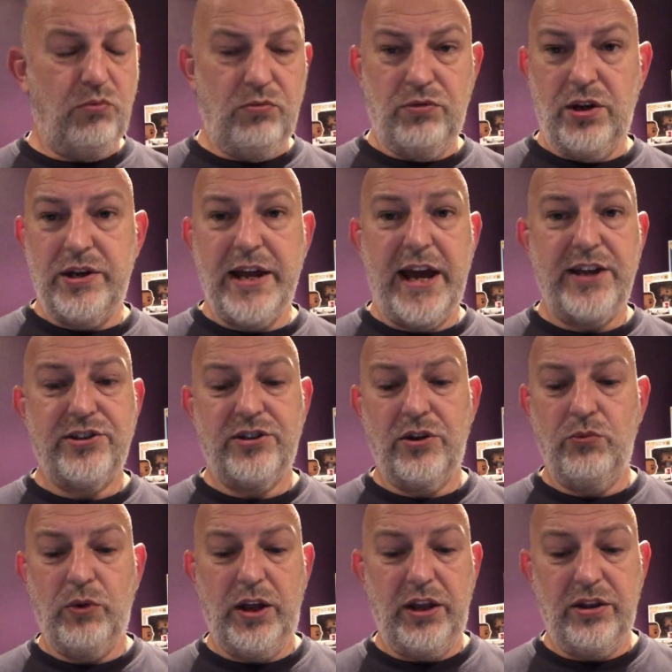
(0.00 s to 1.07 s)
the Nets,
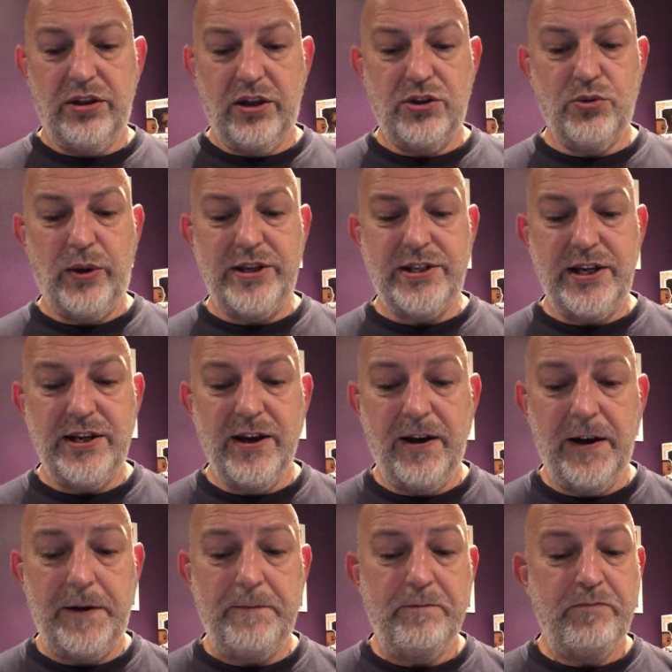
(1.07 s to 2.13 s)
with
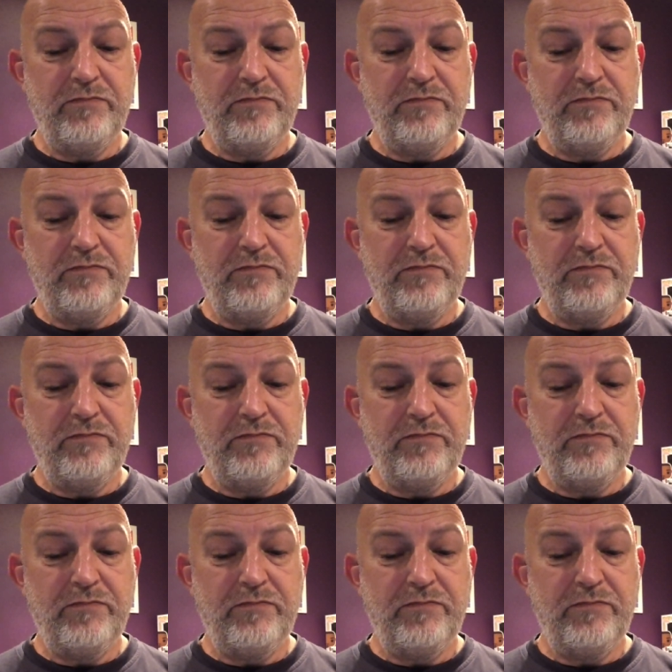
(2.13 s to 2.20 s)
29.